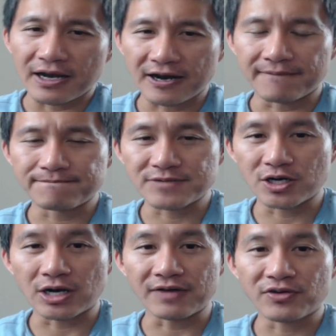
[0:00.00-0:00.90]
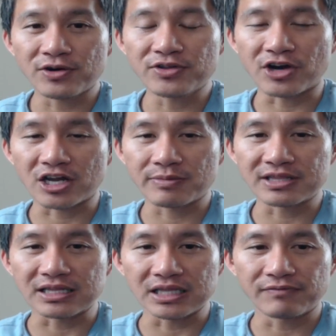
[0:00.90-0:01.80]
I've heard the argument
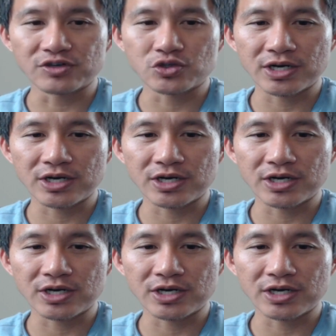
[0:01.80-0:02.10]
that leverage